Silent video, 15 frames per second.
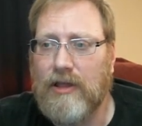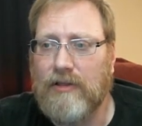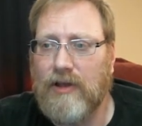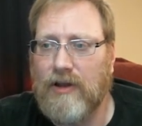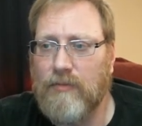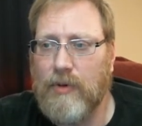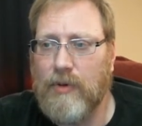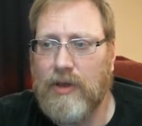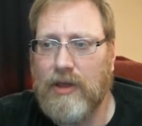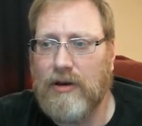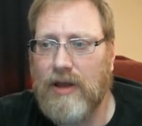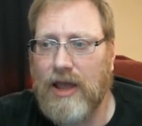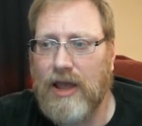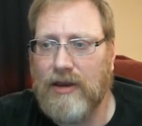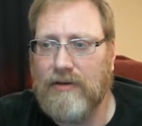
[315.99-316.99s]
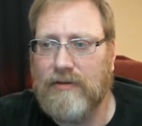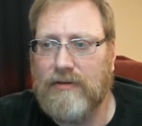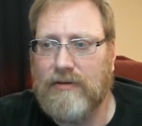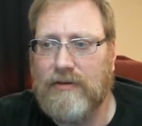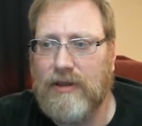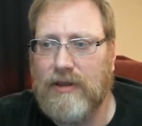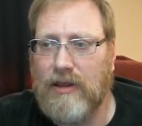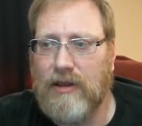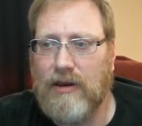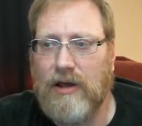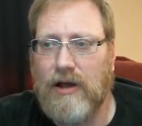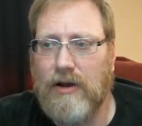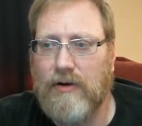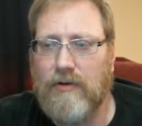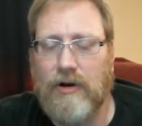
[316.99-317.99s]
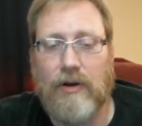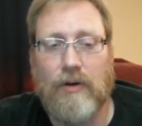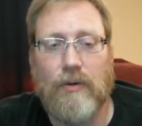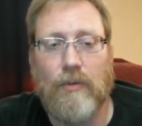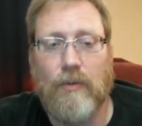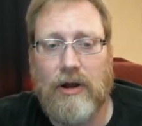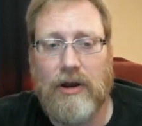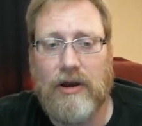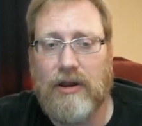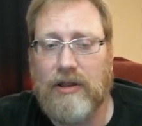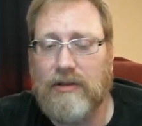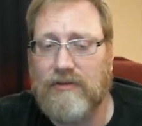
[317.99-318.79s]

instead of being 1901,